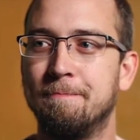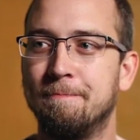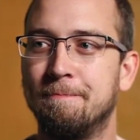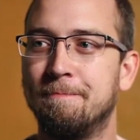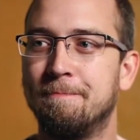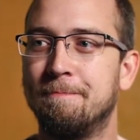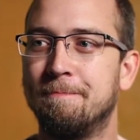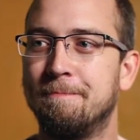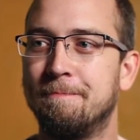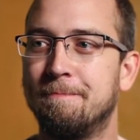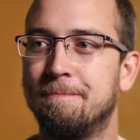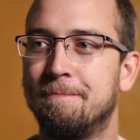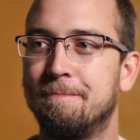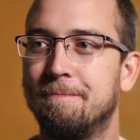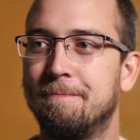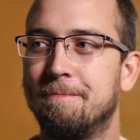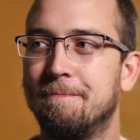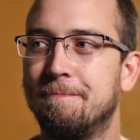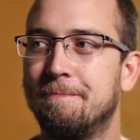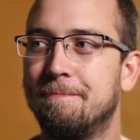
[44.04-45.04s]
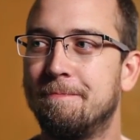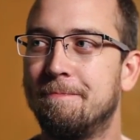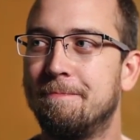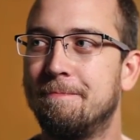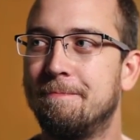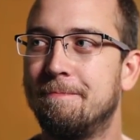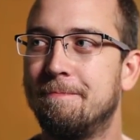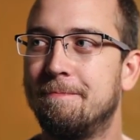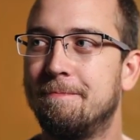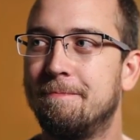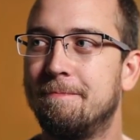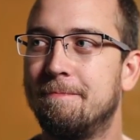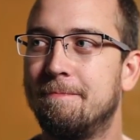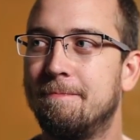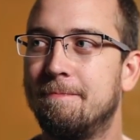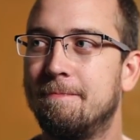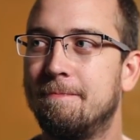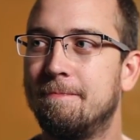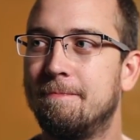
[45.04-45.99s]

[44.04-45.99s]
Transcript: [no speech]